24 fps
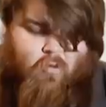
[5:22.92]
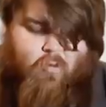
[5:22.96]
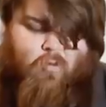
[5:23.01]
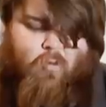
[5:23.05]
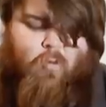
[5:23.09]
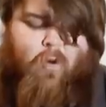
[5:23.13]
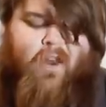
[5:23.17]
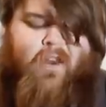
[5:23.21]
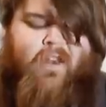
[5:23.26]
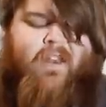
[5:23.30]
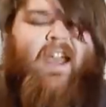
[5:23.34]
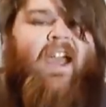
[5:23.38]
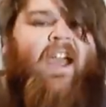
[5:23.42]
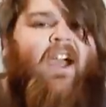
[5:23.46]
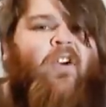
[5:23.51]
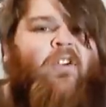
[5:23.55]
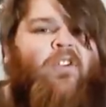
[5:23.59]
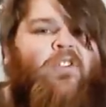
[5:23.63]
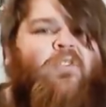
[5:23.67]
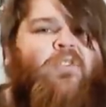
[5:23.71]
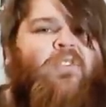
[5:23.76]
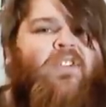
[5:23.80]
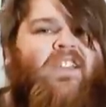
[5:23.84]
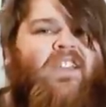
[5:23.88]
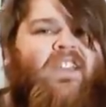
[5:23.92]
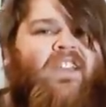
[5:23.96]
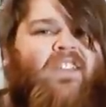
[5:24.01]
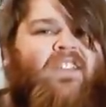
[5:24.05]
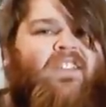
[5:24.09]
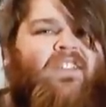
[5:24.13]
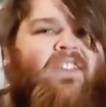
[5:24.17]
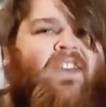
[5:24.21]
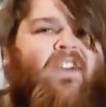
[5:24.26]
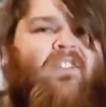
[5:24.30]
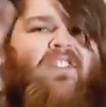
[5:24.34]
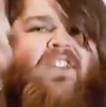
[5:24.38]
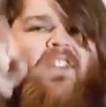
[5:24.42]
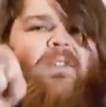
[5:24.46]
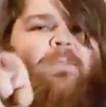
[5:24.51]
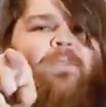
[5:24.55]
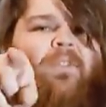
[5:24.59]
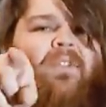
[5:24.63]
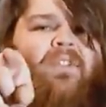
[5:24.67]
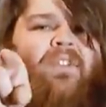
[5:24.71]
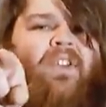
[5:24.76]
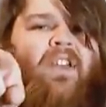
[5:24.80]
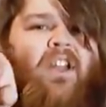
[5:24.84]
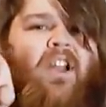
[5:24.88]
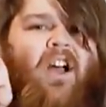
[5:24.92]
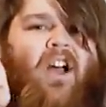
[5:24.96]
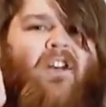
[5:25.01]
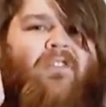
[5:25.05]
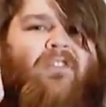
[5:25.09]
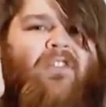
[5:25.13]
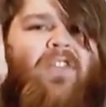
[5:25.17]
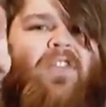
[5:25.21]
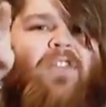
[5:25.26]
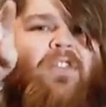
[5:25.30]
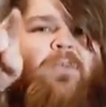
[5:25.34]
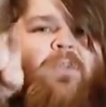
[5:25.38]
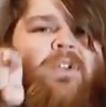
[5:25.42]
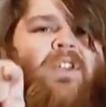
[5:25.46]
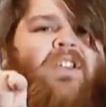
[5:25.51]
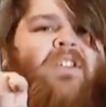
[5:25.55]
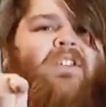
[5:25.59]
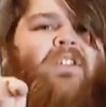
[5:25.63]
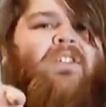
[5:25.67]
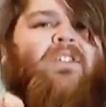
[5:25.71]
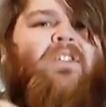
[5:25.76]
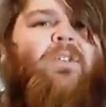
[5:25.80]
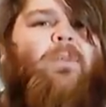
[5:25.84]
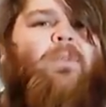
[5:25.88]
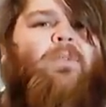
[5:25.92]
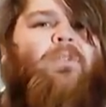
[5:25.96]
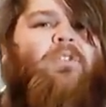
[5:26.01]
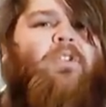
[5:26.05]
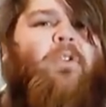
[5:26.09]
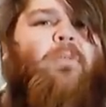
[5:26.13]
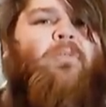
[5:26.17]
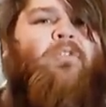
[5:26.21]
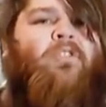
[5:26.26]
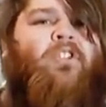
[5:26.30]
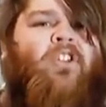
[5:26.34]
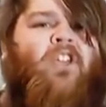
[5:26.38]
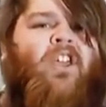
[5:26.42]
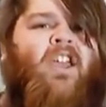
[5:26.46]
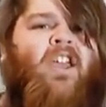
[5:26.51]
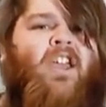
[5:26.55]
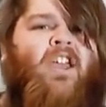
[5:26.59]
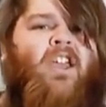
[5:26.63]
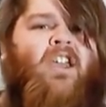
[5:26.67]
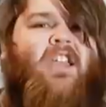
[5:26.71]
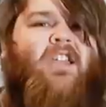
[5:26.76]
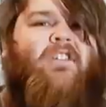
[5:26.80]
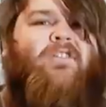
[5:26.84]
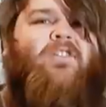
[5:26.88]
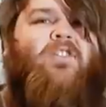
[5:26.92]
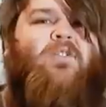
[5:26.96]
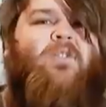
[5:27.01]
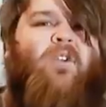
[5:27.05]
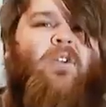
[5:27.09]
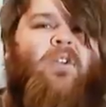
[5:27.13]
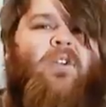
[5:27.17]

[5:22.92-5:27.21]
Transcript: Right now, you can get 70% off a three-year subscription if you